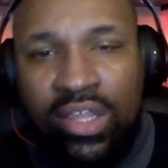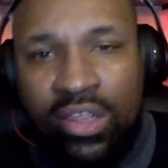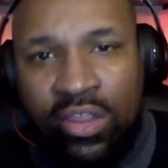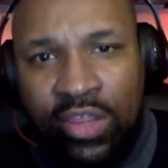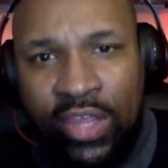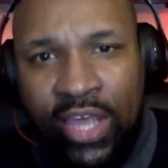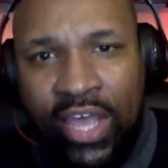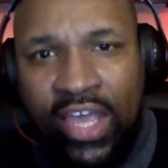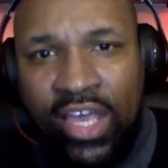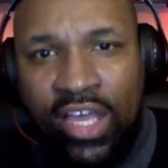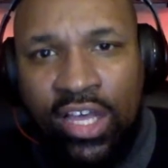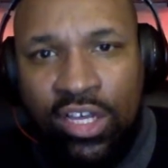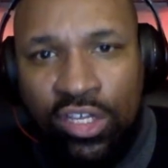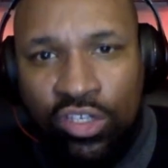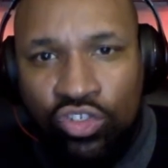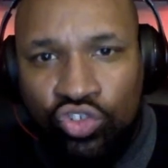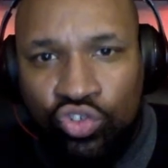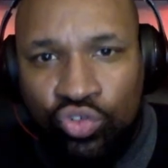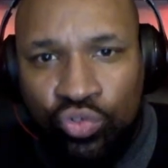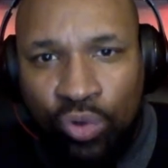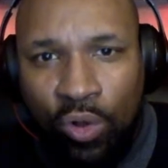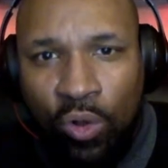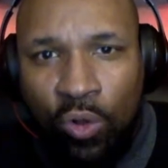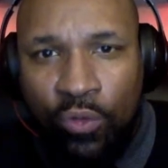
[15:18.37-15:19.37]
they
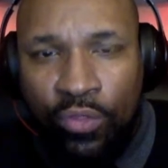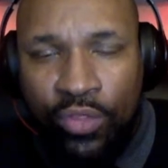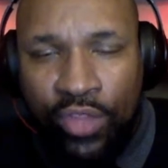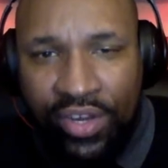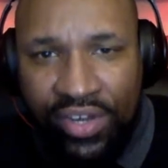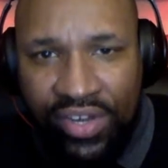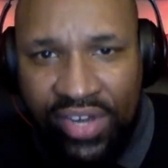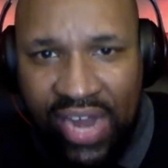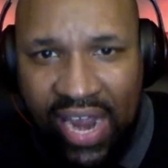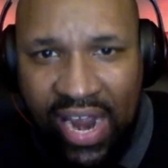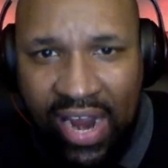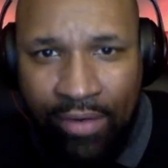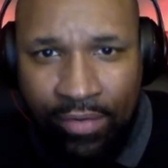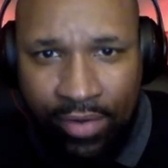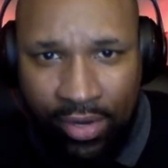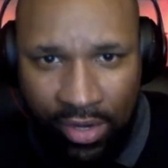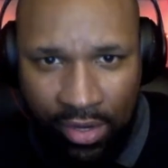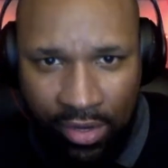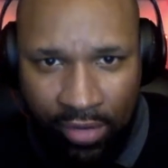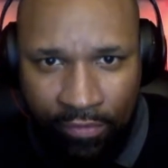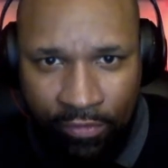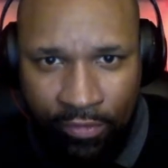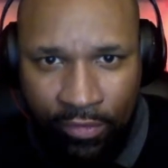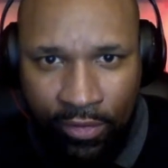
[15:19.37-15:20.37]
controlled the narrative,
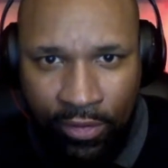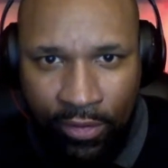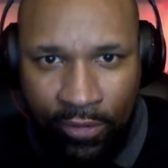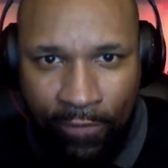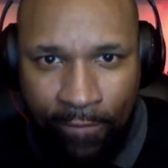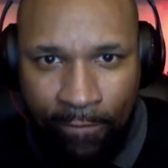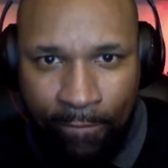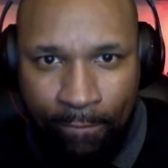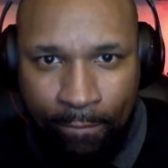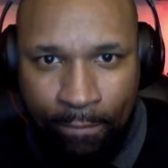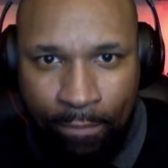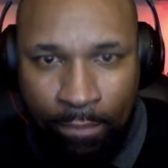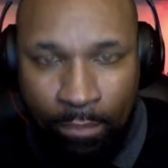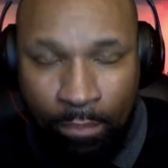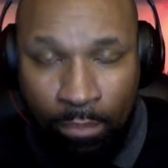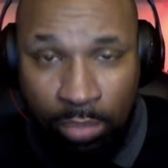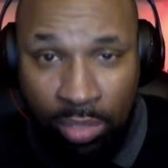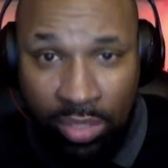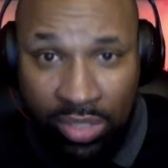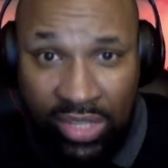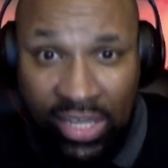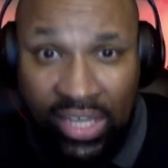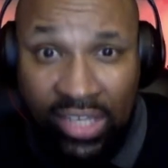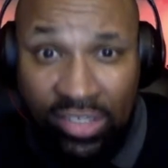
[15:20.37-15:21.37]

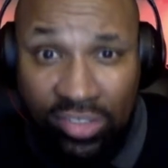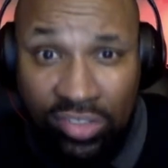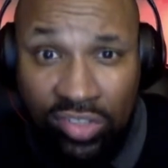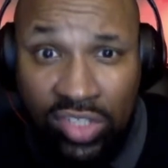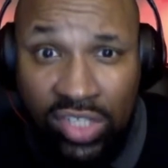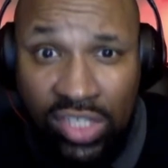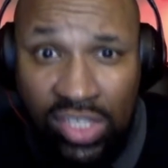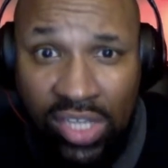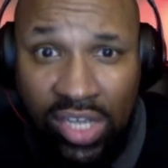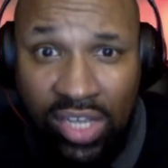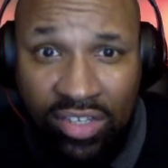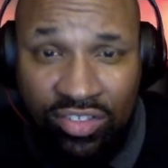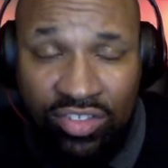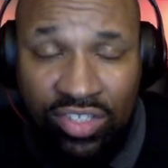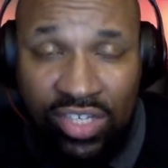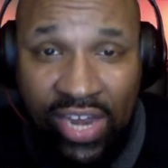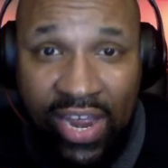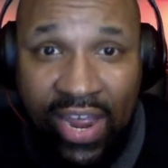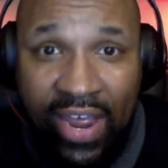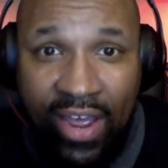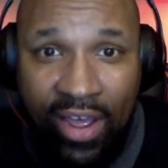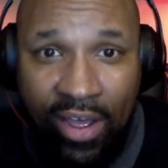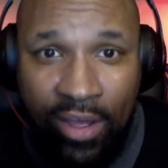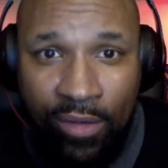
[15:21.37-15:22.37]
but they see us
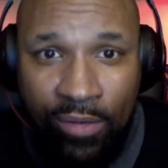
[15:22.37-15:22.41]
now,